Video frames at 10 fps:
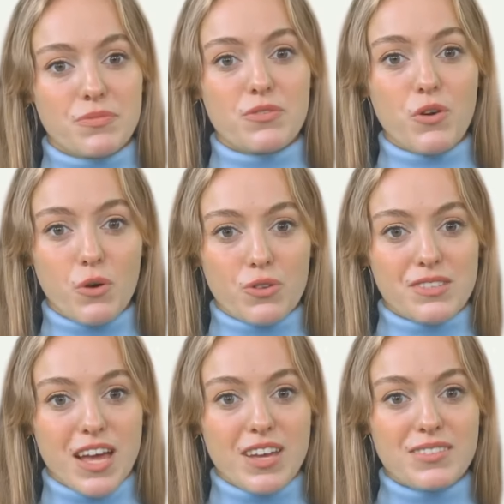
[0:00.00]

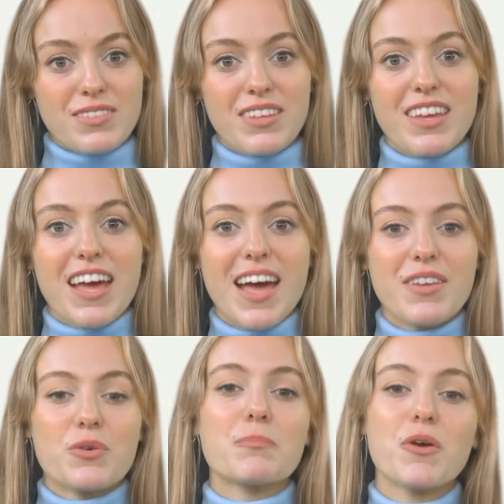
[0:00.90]
Neuroscience,
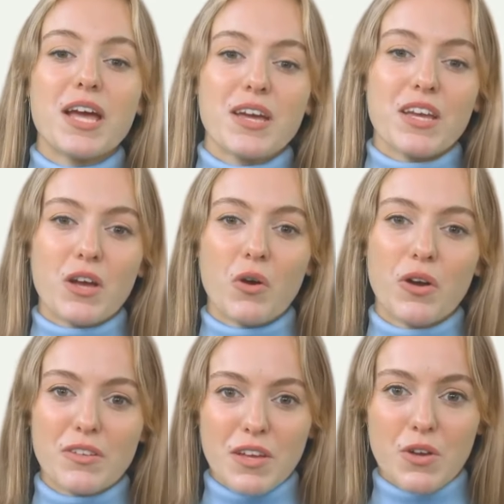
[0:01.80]
and the Brain in
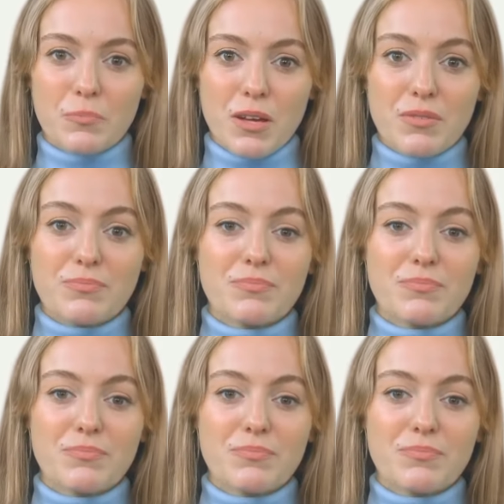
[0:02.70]
Art Therapy,